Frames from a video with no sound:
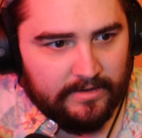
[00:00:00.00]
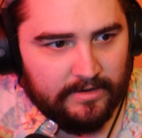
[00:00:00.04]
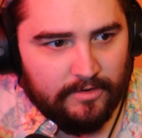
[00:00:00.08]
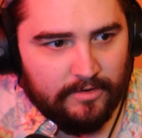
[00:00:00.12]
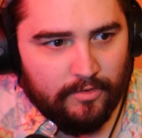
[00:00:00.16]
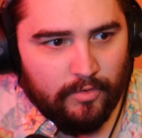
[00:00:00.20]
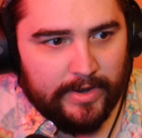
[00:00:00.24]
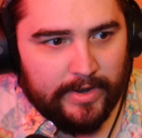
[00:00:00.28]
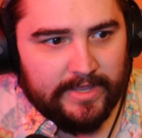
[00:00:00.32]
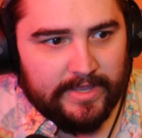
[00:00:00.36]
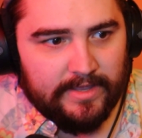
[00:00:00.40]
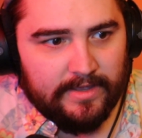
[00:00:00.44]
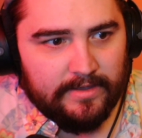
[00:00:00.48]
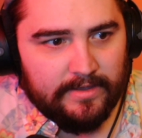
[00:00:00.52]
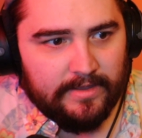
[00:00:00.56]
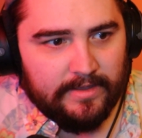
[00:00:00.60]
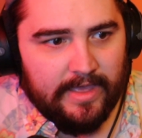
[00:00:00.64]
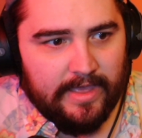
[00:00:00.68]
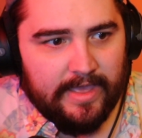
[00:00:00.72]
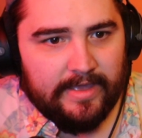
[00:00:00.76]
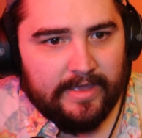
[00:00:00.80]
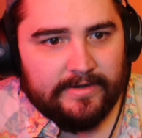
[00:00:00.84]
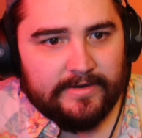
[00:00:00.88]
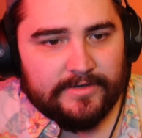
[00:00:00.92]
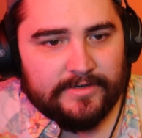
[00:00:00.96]
quick
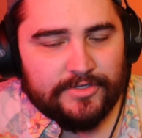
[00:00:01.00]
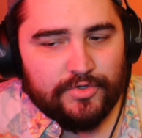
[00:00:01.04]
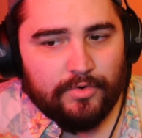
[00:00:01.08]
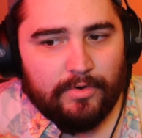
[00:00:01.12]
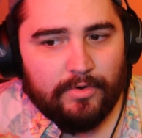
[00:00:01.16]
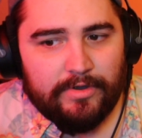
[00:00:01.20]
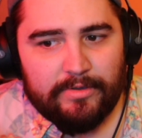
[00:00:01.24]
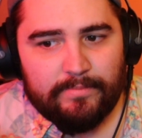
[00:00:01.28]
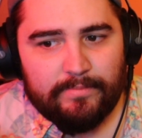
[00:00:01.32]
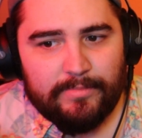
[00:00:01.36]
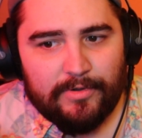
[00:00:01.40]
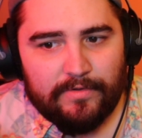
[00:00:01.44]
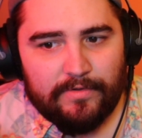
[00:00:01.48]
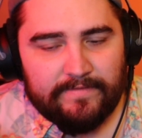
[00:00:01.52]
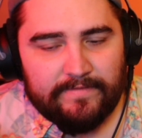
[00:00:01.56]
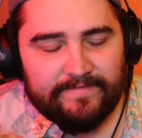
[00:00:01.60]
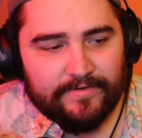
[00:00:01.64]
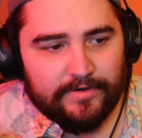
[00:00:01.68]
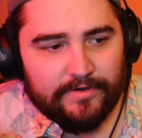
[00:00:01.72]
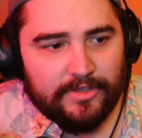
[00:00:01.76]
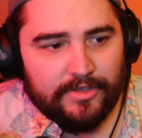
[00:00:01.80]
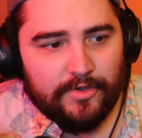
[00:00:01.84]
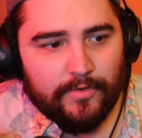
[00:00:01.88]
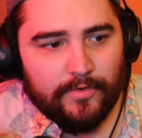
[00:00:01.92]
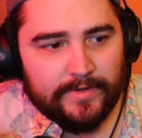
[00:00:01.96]
and enjoyable
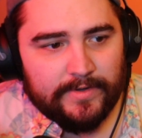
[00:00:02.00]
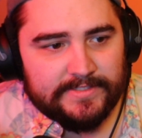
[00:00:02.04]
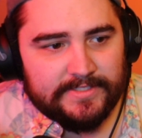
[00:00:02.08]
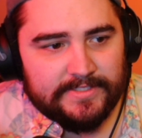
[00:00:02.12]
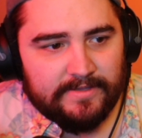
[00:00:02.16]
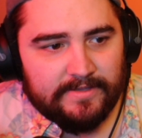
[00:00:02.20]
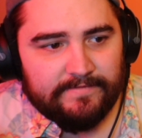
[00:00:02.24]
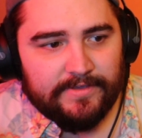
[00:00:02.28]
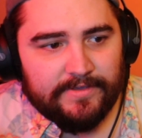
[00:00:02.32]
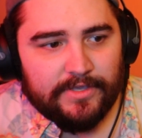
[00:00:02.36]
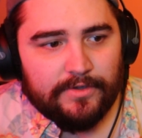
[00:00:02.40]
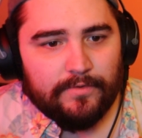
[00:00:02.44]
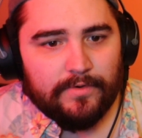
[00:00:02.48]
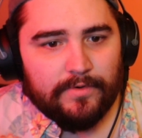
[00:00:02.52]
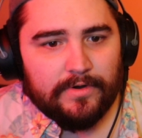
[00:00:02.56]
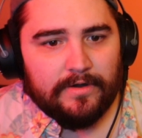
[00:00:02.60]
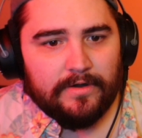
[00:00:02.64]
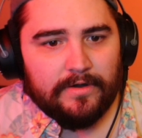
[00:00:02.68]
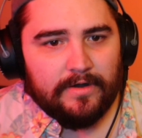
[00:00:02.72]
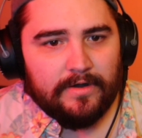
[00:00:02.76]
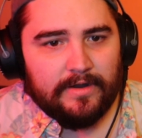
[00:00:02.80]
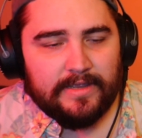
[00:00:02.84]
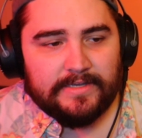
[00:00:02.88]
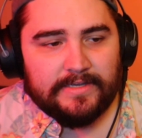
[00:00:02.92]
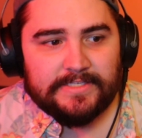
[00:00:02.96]
for you as the
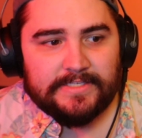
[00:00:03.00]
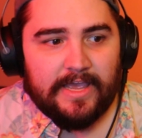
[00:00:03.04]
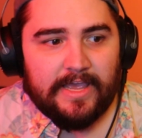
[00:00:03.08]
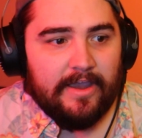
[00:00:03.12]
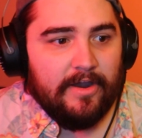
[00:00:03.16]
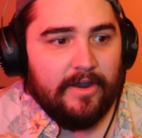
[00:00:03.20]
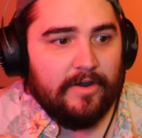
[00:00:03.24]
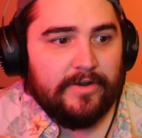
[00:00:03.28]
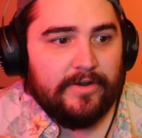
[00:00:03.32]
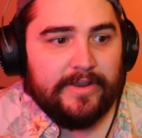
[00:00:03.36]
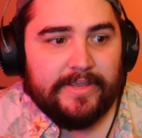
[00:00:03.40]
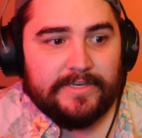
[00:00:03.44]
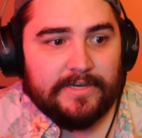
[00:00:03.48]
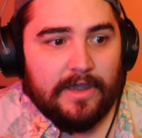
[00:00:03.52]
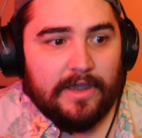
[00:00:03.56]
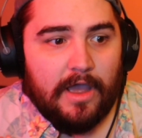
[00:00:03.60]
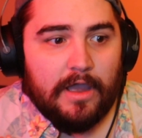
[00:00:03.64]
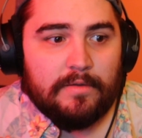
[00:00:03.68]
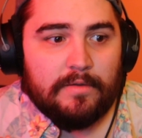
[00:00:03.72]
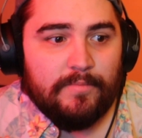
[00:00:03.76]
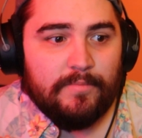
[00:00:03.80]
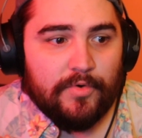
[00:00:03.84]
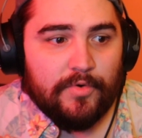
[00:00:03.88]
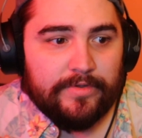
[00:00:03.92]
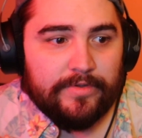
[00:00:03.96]
viewer, because I already
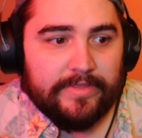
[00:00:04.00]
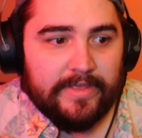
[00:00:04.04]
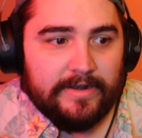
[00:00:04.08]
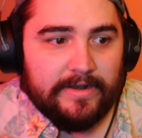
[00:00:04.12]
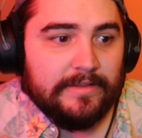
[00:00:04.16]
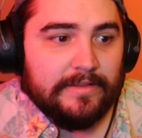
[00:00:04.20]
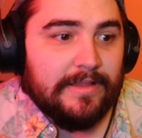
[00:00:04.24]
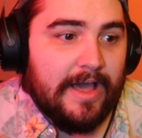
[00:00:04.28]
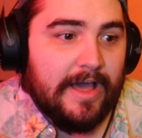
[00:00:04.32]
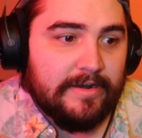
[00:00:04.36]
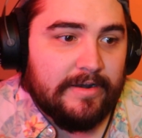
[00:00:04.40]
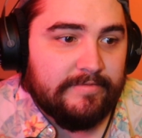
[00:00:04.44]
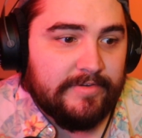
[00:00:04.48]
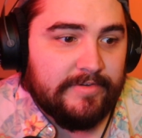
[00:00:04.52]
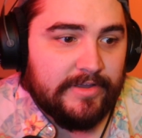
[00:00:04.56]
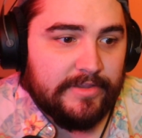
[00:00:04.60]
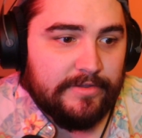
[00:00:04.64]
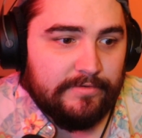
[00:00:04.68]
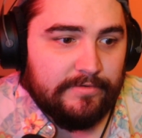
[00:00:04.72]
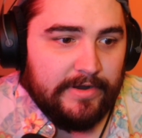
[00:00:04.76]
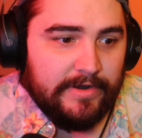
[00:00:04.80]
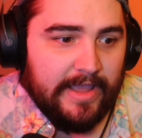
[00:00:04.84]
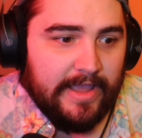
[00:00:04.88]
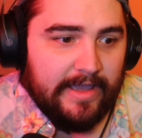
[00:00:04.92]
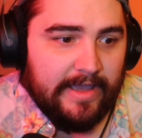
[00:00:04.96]
talk more than a lot of
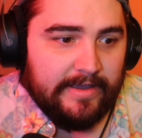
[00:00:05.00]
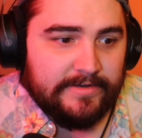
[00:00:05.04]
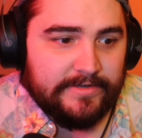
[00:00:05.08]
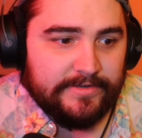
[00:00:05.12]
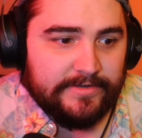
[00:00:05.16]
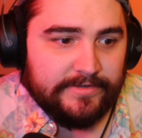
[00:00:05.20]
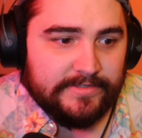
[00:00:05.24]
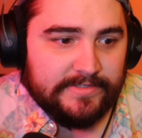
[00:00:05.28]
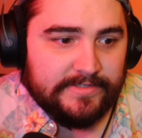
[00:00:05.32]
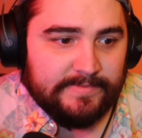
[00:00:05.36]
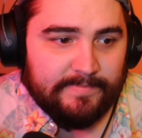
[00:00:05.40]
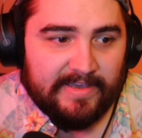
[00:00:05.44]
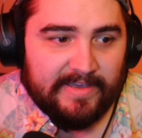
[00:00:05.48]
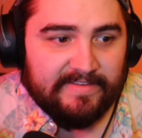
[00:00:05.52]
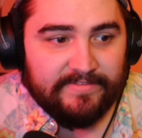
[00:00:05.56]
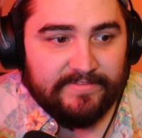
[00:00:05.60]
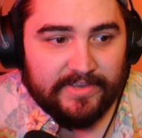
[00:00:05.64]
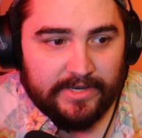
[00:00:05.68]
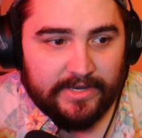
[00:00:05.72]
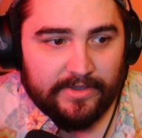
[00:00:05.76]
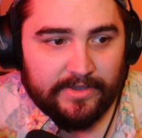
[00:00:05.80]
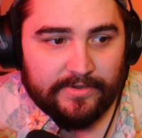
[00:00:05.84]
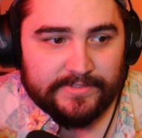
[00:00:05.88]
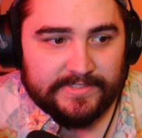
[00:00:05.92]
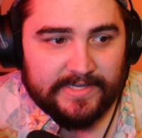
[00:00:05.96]
other reactors and my
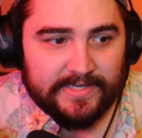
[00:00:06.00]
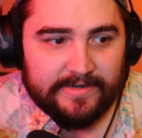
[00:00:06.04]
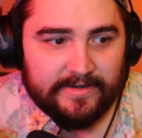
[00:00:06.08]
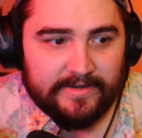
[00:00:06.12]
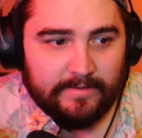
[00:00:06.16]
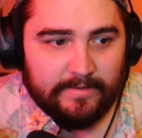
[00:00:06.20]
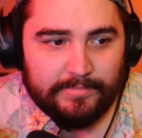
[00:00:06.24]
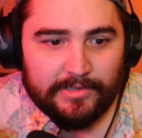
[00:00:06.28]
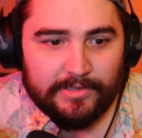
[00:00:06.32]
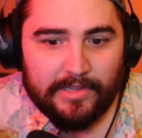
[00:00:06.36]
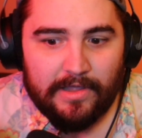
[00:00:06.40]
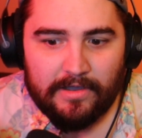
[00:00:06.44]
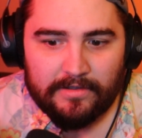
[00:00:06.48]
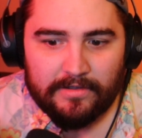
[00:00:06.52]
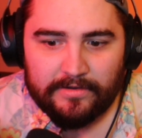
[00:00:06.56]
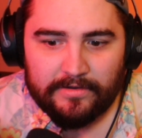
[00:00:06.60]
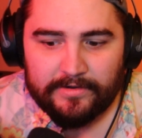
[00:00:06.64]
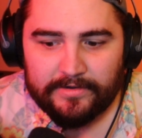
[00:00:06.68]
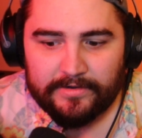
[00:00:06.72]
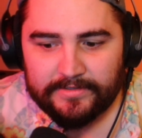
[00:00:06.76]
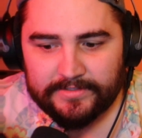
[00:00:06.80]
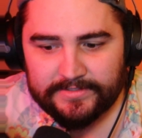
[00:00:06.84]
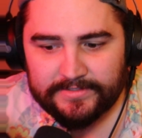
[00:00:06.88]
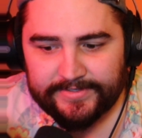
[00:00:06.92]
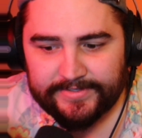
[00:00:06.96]
videos end up
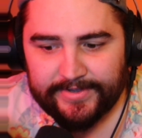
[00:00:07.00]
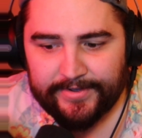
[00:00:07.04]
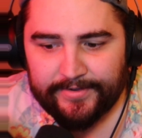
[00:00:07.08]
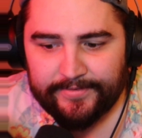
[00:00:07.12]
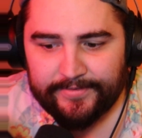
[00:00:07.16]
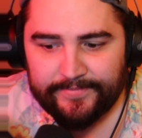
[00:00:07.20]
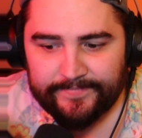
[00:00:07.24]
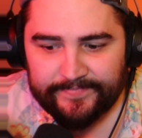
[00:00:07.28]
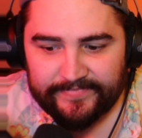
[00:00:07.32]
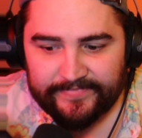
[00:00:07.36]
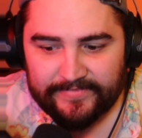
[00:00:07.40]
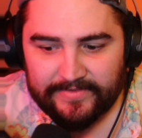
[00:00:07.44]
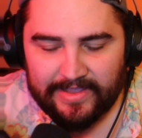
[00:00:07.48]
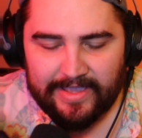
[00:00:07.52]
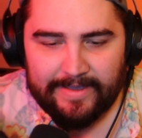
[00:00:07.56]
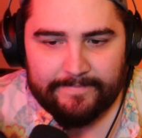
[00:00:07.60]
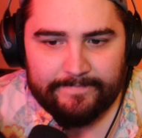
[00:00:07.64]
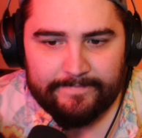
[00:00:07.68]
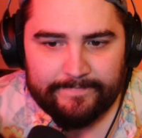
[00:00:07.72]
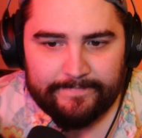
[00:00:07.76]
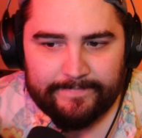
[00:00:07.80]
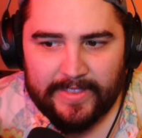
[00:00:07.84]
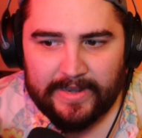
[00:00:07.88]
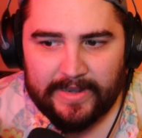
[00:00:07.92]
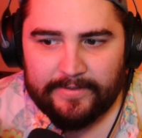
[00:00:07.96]
longer. So yeah,
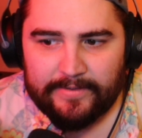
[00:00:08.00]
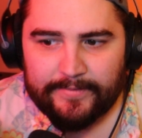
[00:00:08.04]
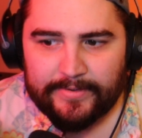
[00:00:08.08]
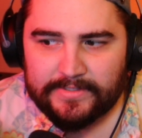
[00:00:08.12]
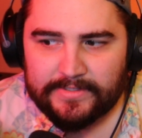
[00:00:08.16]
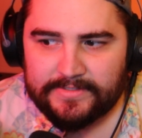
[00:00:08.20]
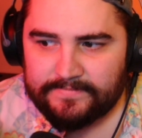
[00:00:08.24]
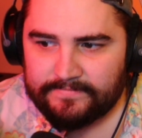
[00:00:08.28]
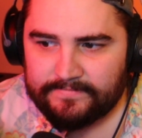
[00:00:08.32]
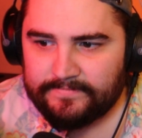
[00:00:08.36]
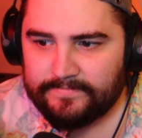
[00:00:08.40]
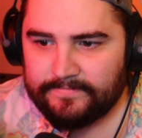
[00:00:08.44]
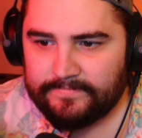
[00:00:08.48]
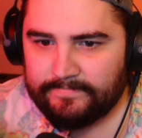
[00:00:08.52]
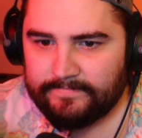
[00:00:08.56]
anyways.